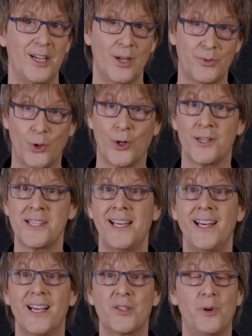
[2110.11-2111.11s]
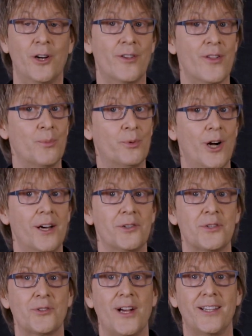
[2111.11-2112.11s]
Of course, as part of their broader
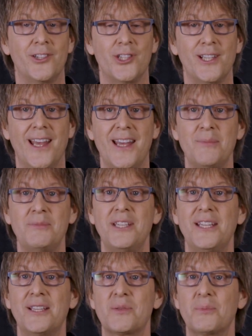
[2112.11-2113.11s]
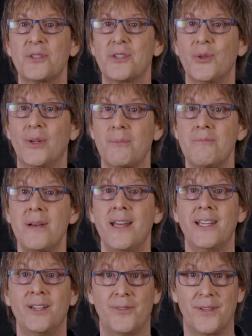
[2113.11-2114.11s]
strategy, AMD is pursuing
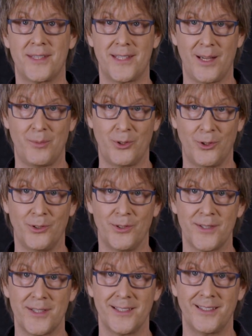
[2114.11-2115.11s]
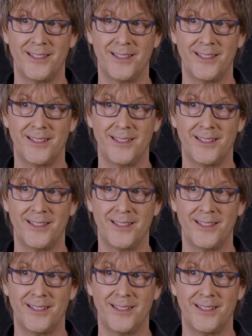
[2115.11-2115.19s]
many of the same goals.